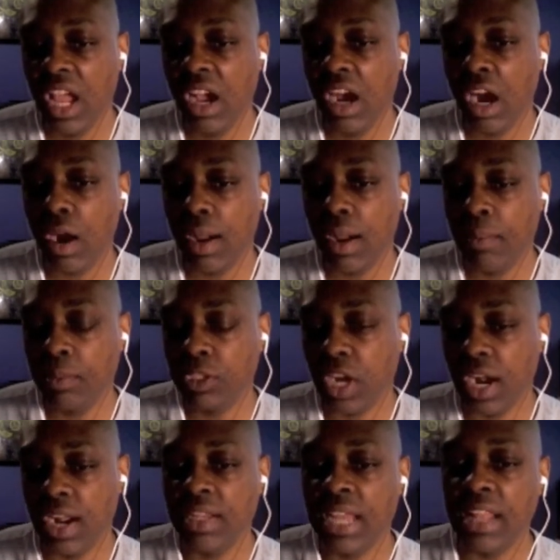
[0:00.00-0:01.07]
or I'm
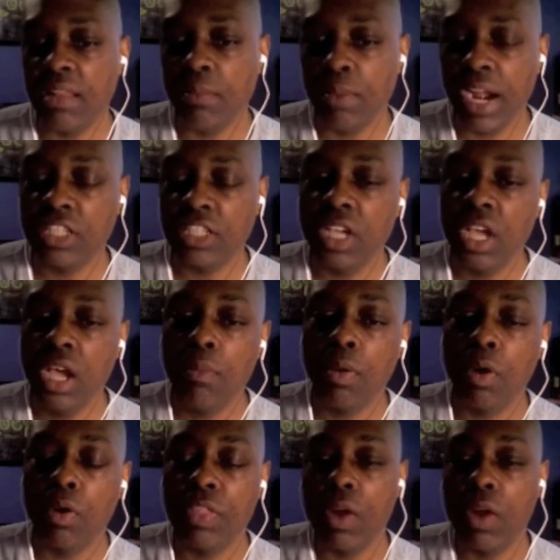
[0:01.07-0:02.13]
sorry, not the parents,
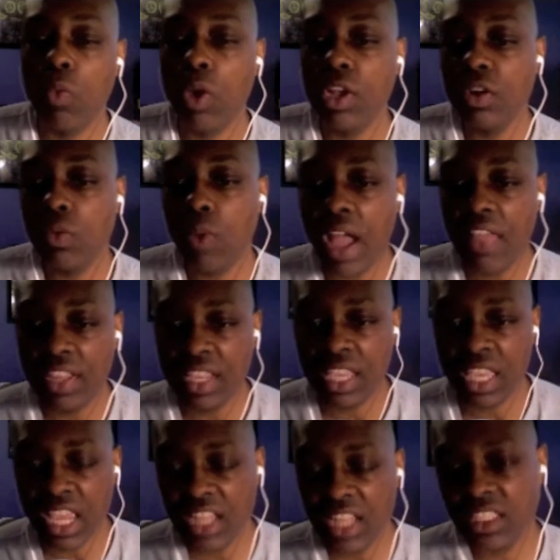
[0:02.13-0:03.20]
but they wonder why the
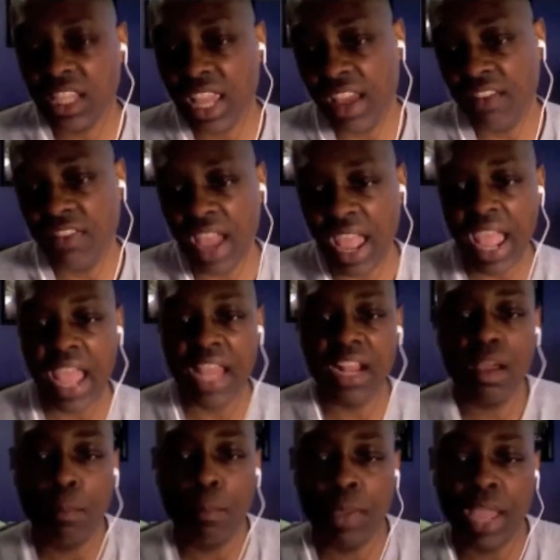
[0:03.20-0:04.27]
kids have had
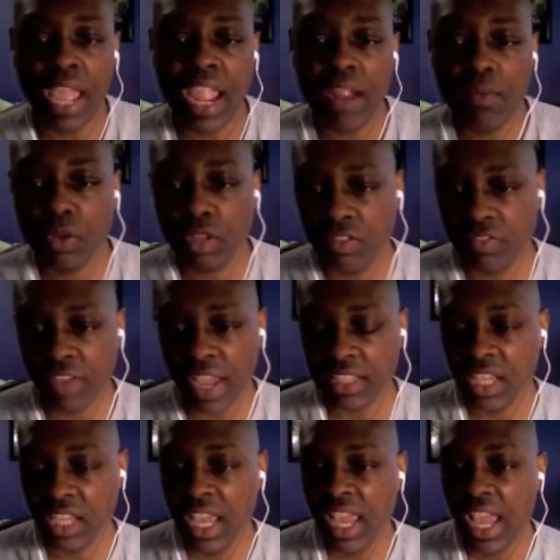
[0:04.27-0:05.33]
behavioral
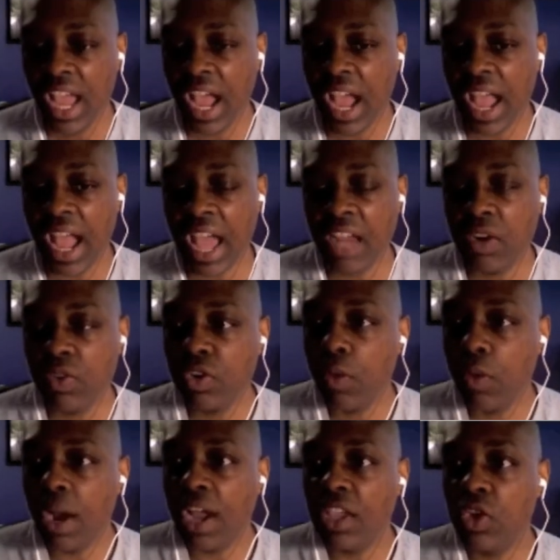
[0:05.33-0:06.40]
effects. I don't know
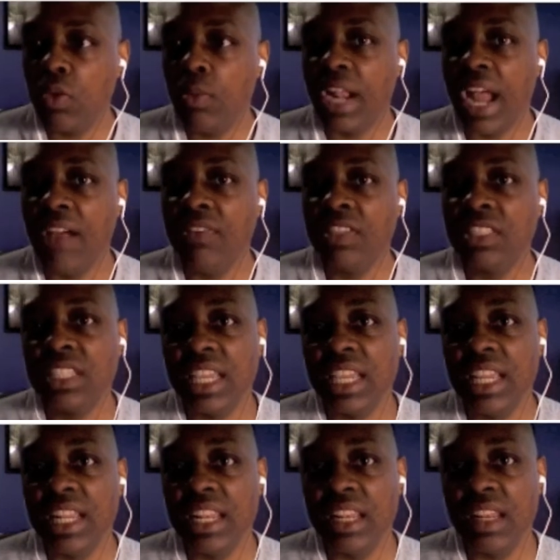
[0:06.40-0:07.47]
about you, but I've
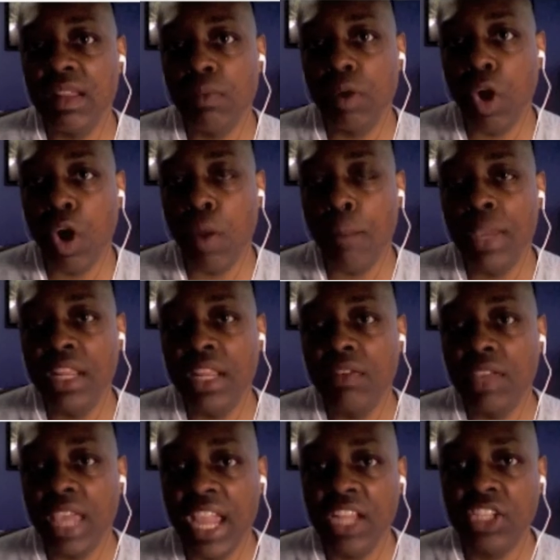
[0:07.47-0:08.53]
seen on many
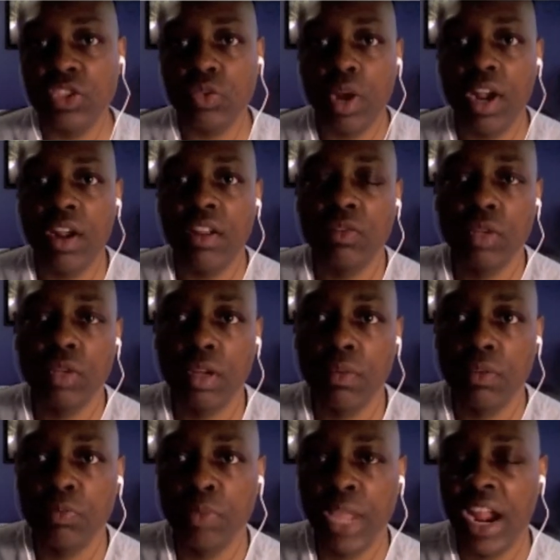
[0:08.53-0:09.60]
occasions where
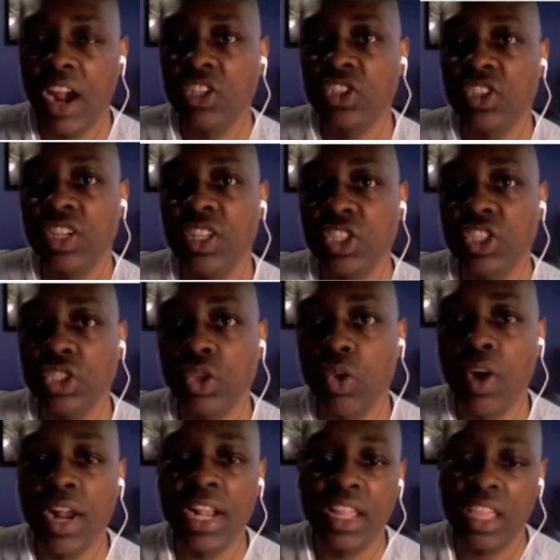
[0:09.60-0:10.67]
parents are in the
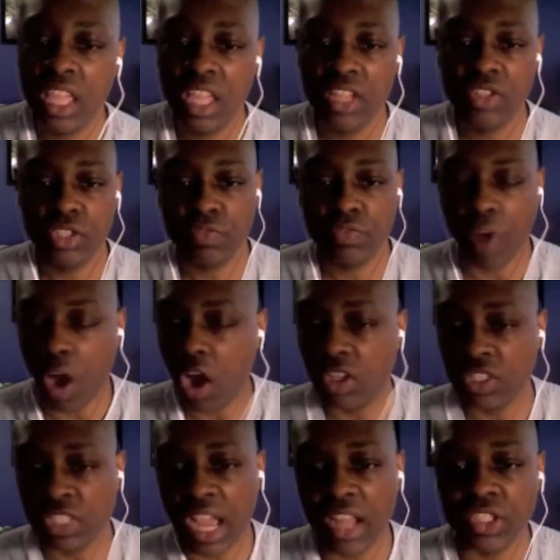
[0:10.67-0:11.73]
store and their kid just
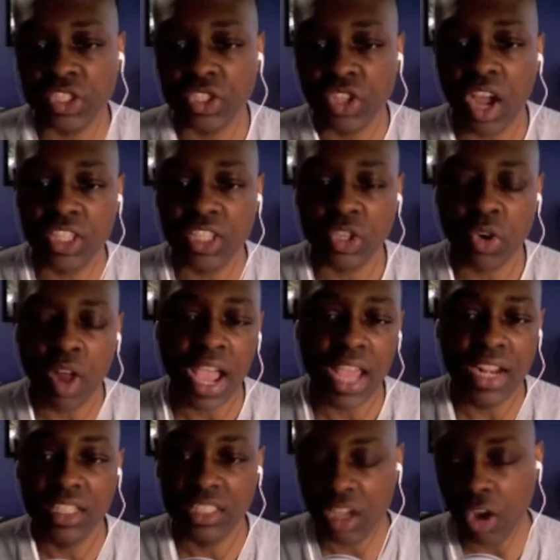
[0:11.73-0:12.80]
falls out and starts
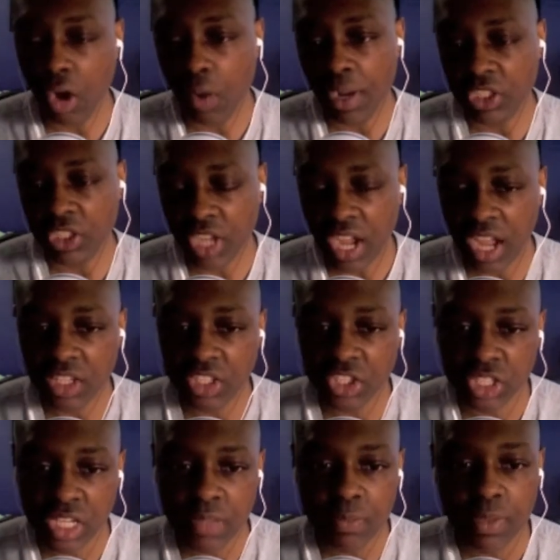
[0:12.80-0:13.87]
crying and say, "Oh, my child is
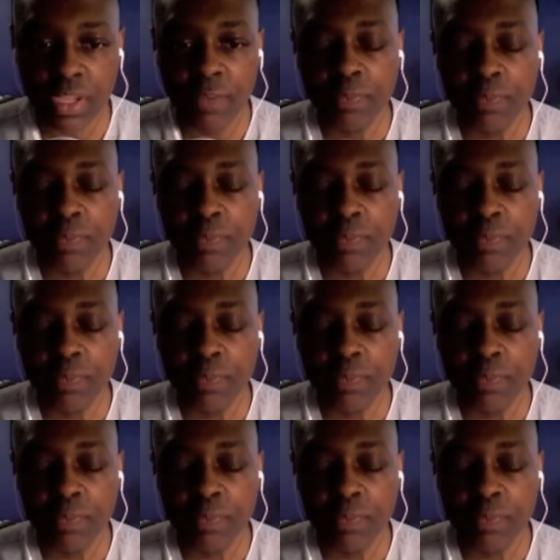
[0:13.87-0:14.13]
sleepy."